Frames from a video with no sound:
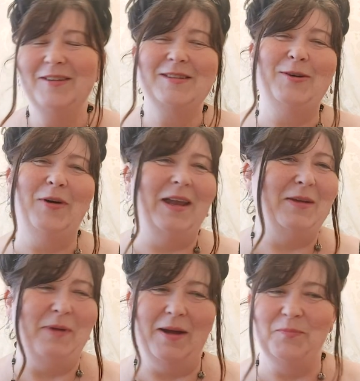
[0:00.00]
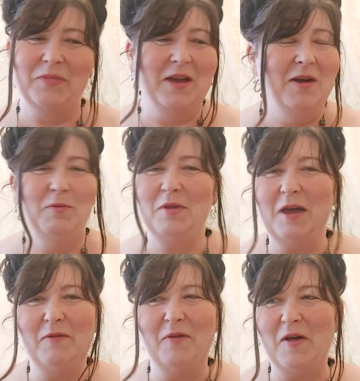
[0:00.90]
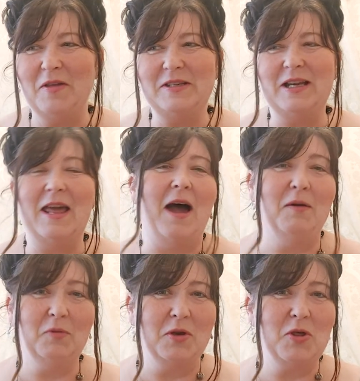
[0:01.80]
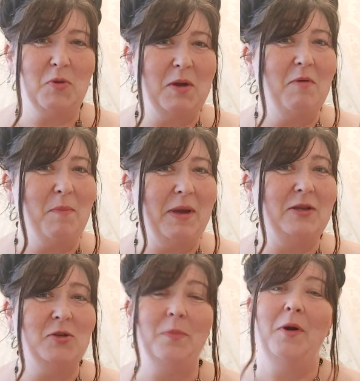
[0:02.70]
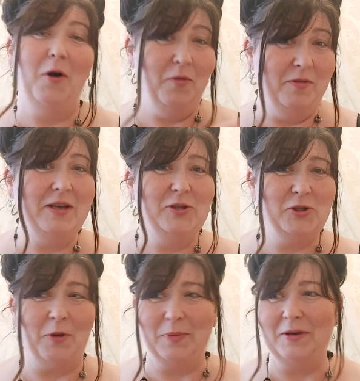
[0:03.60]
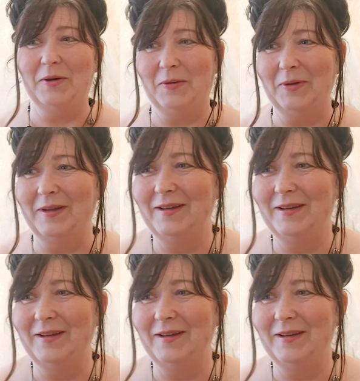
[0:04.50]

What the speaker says: So anyway, without further delay, I'm going to show you what I picked up on this shopping haul.